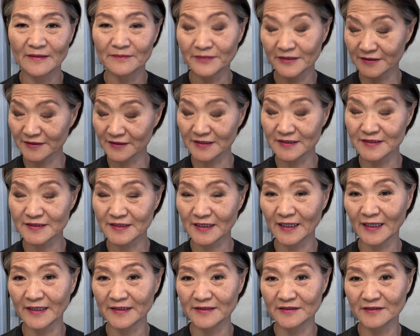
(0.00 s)
but it's
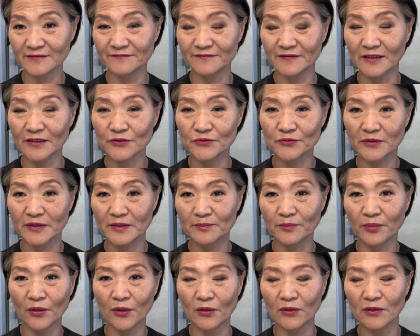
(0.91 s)
kind of a
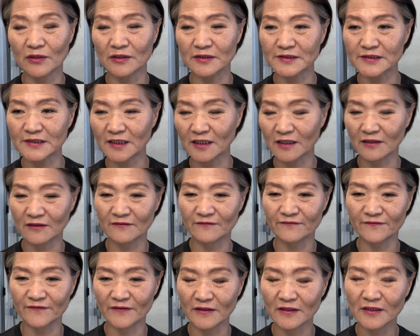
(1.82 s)
report
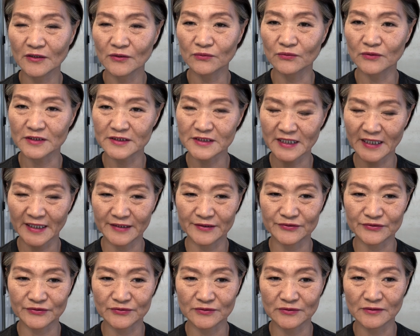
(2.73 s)
of what I
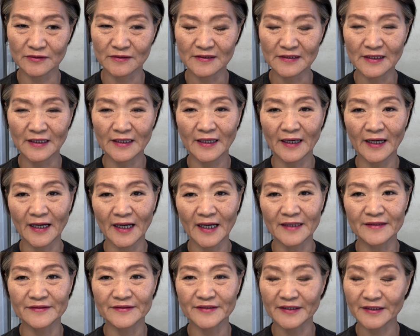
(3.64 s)
do,
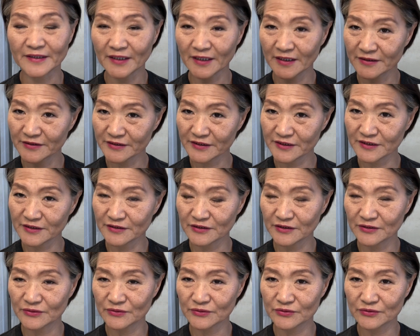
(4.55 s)
and
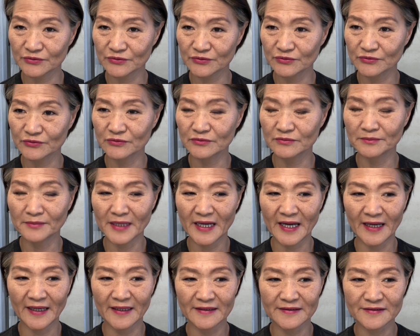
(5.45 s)
continue to do
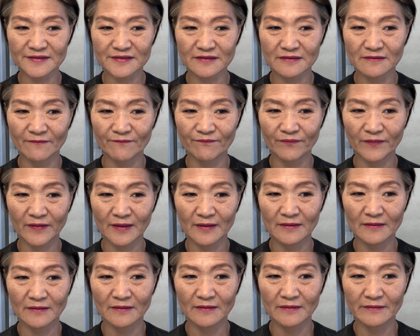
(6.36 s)
math.
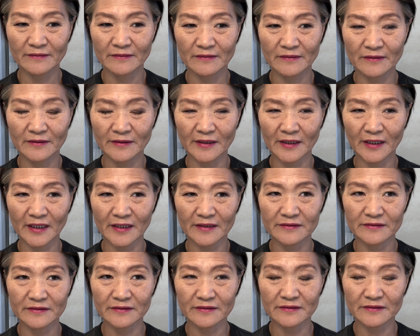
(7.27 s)

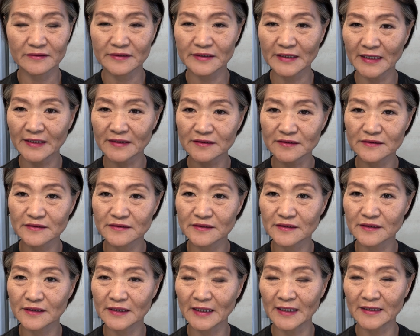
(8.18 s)
And
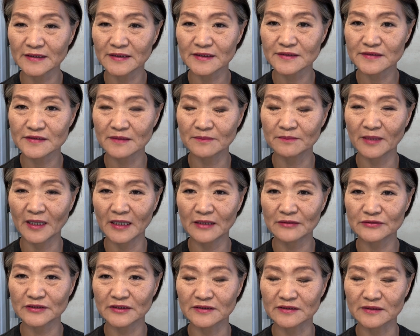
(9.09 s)
that is
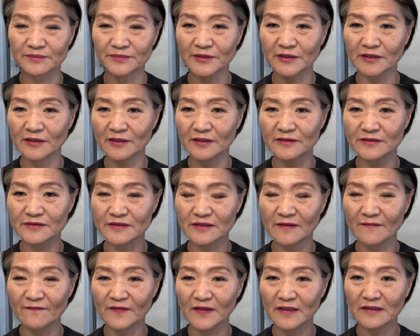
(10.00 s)
about it, because
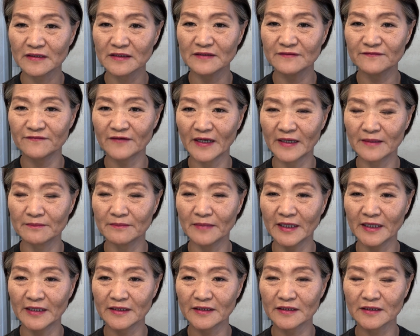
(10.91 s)
if I
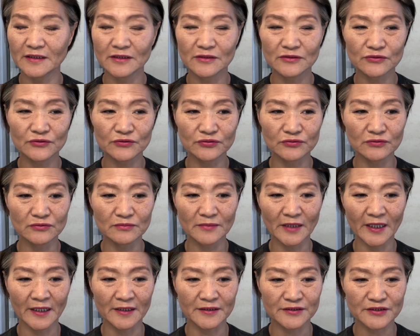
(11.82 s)
make too
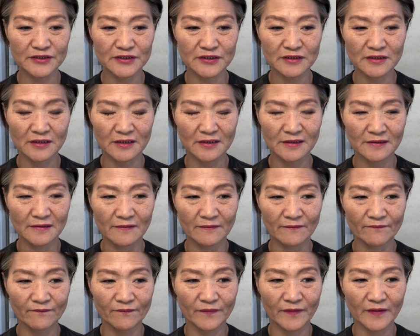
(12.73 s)
much,
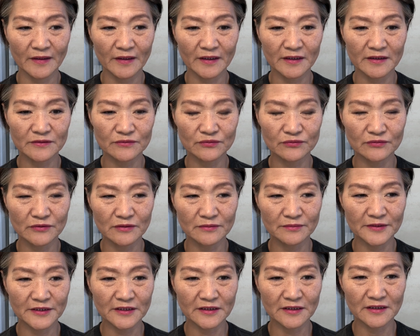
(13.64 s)
it will
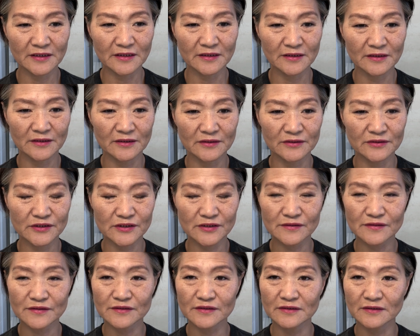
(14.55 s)
be
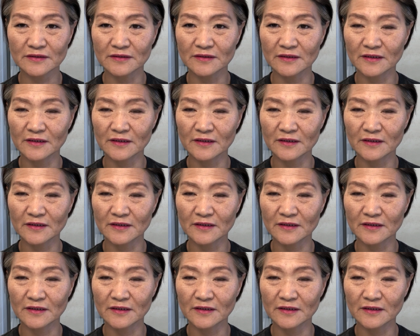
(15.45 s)
just